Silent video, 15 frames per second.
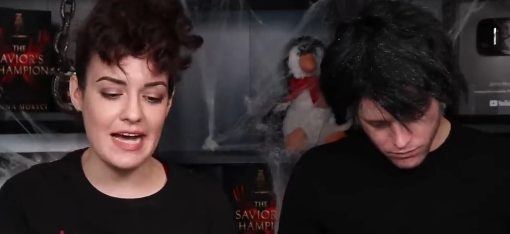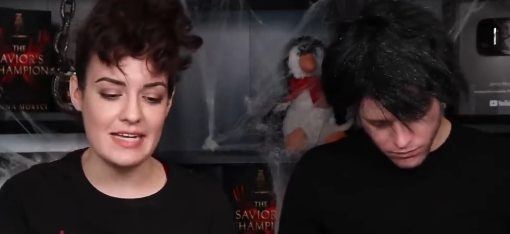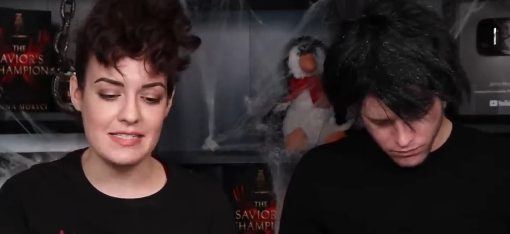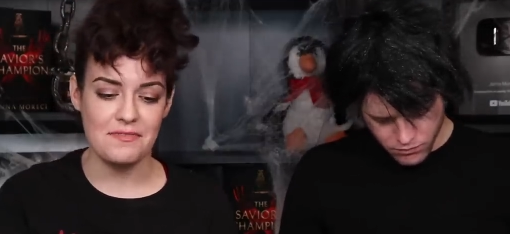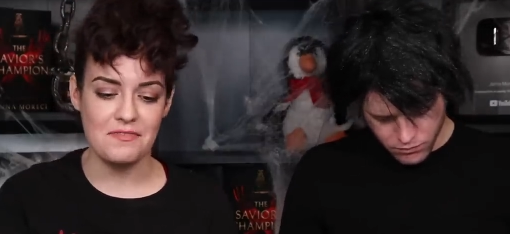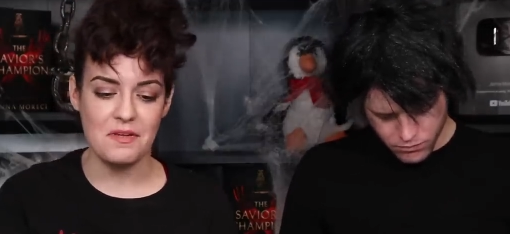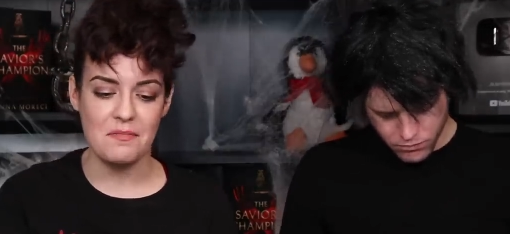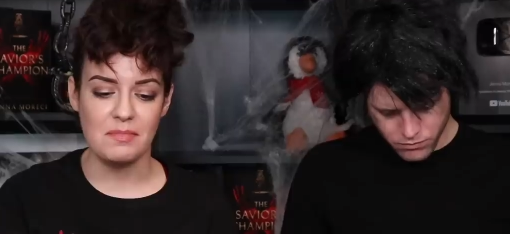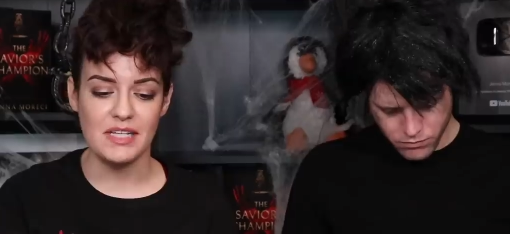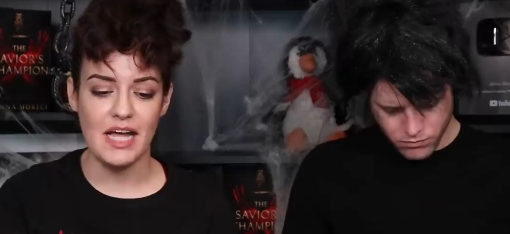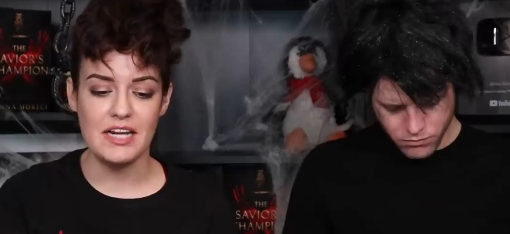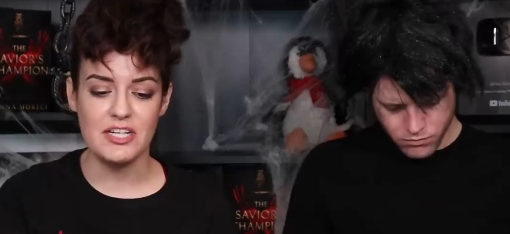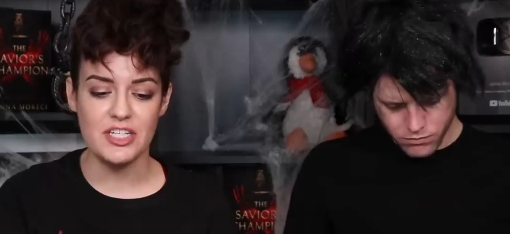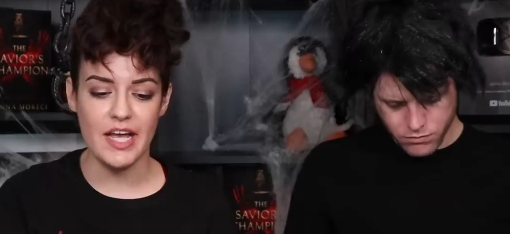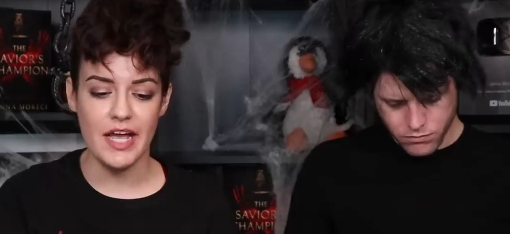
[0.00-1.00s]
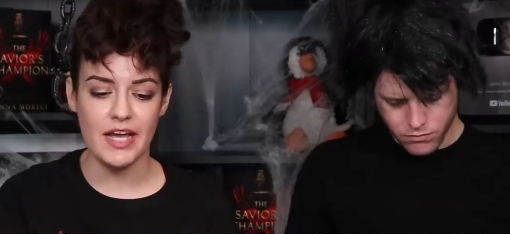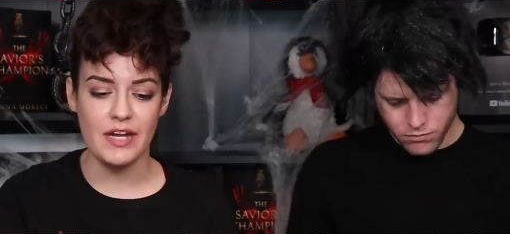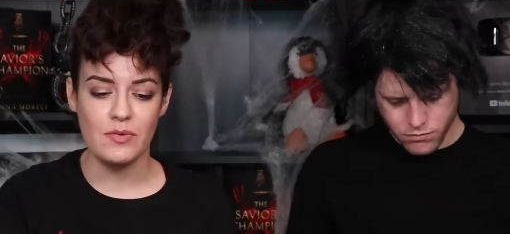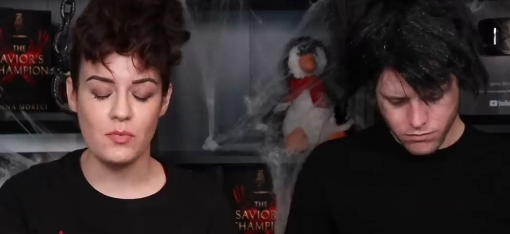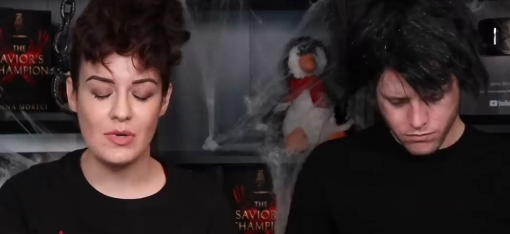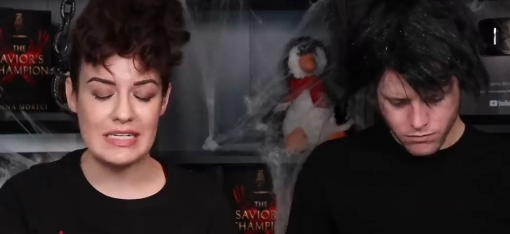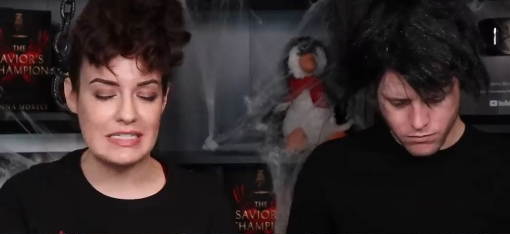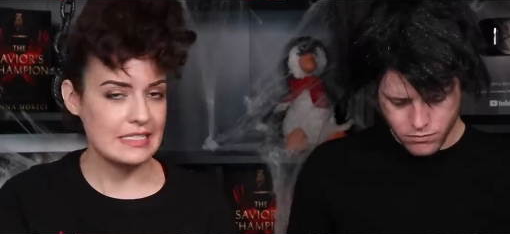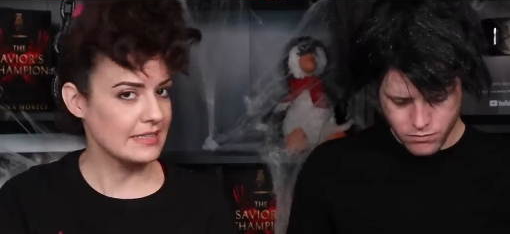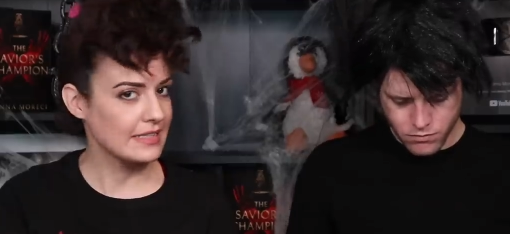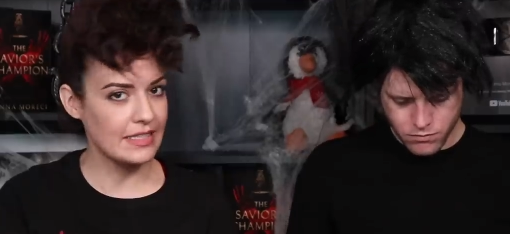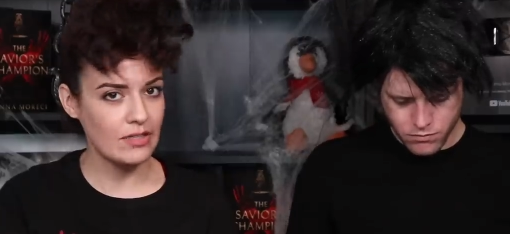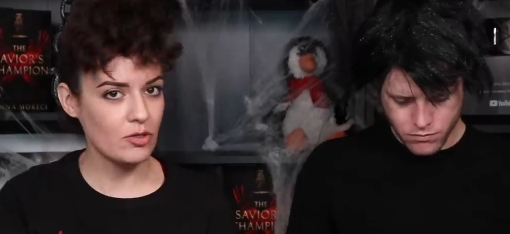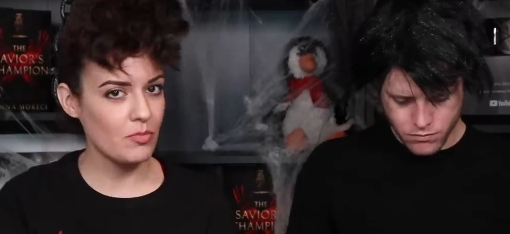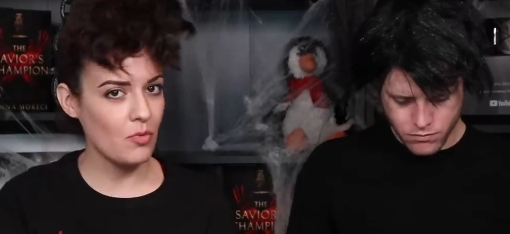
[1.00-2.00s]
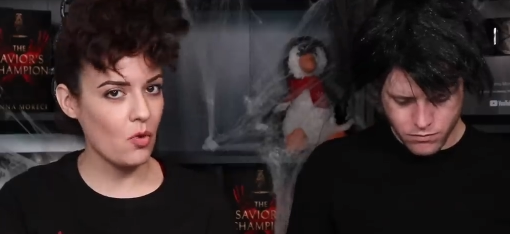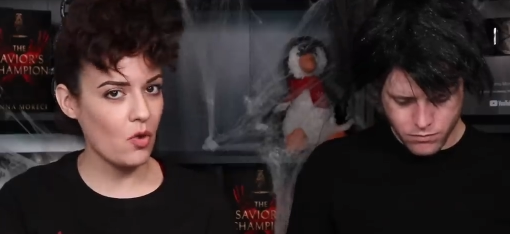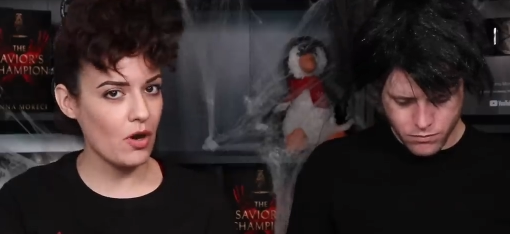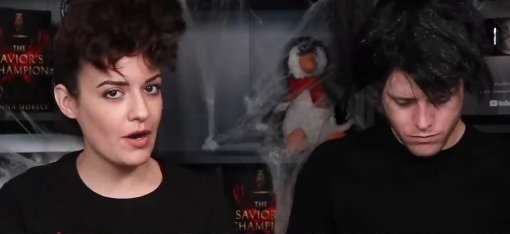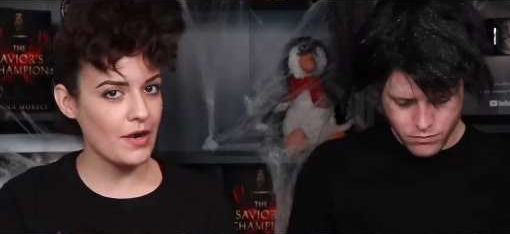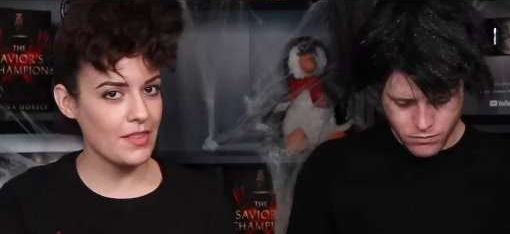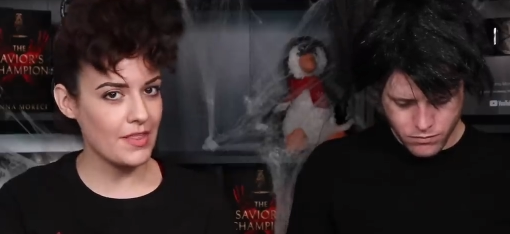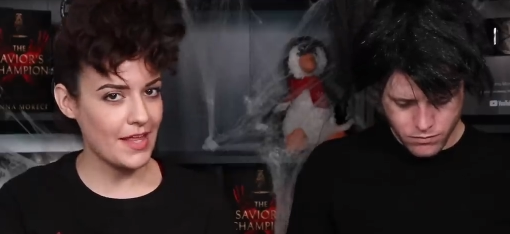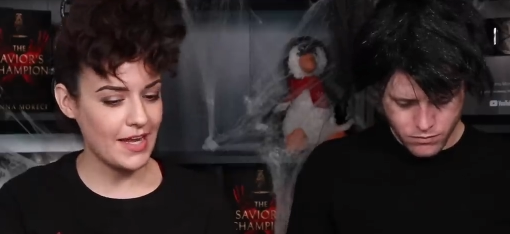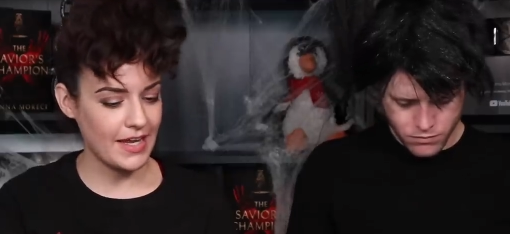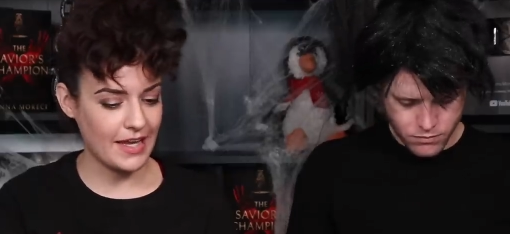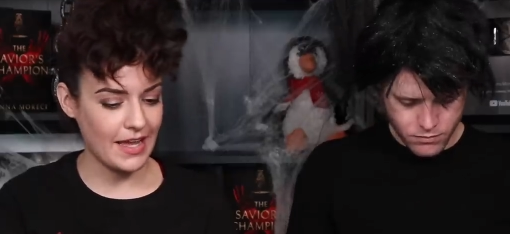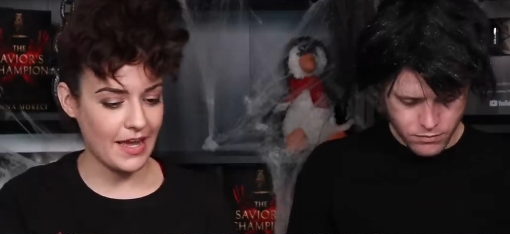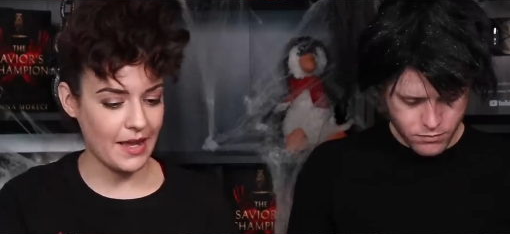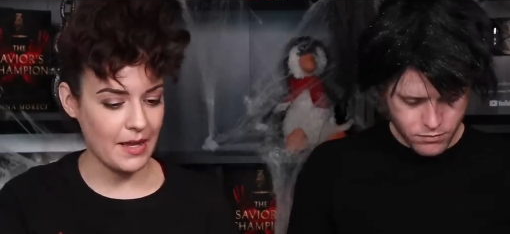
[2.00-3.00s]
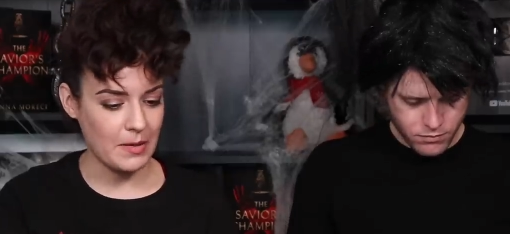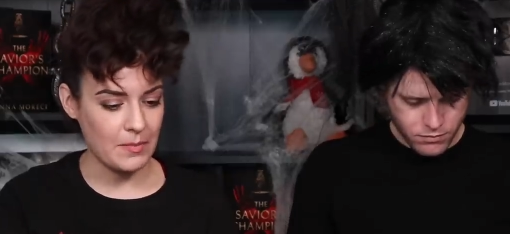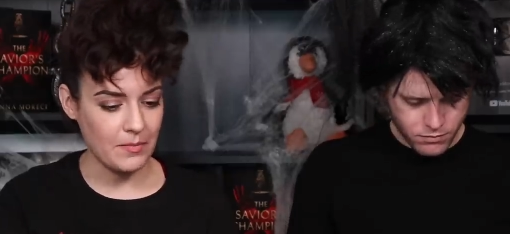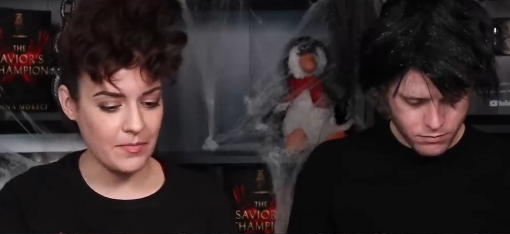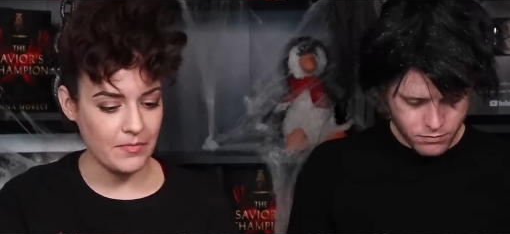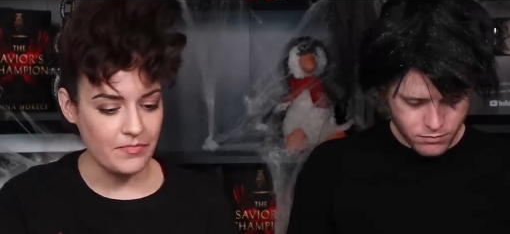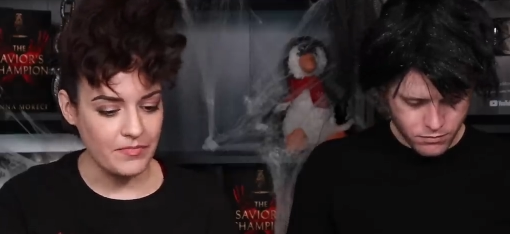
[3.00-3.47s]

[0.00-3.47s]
Speaker 1: as if the bloodshed was little more than a game.